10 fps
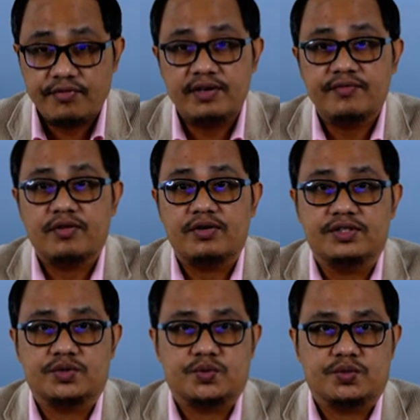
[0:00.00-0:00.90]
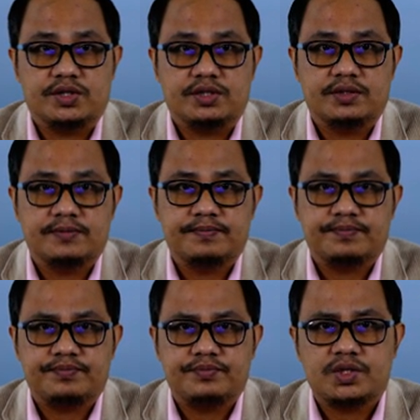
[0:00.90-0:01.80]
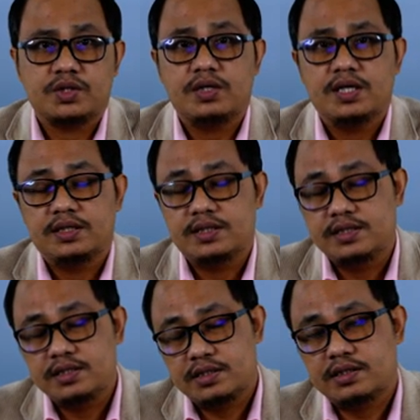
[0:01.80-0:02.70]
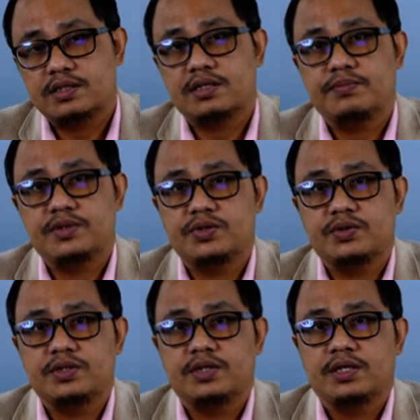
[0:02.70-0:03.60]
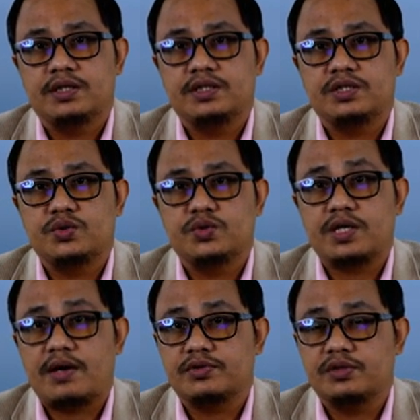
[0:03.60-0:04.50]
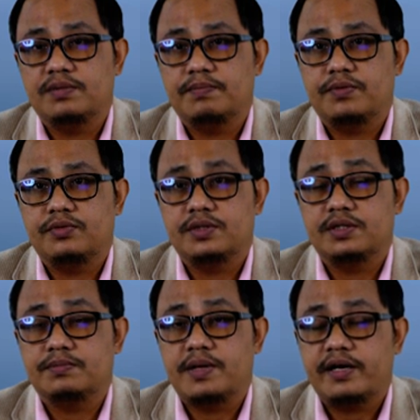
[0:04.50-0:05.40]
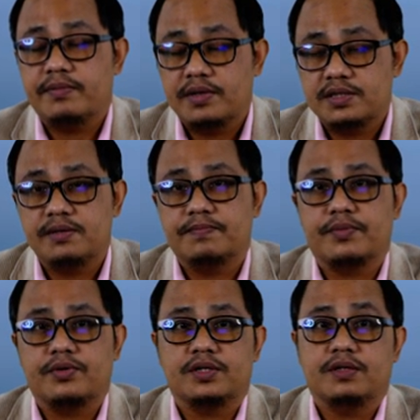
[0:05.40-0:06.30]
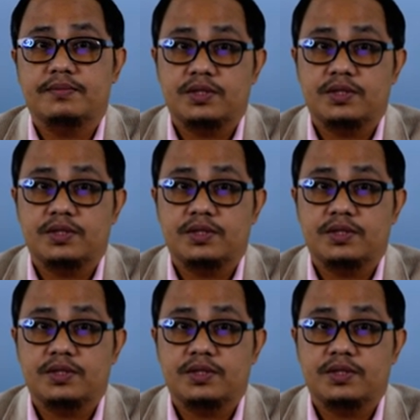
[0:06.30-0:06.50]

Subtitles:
fund flow resources. So the distinction between these two types of input is very much important,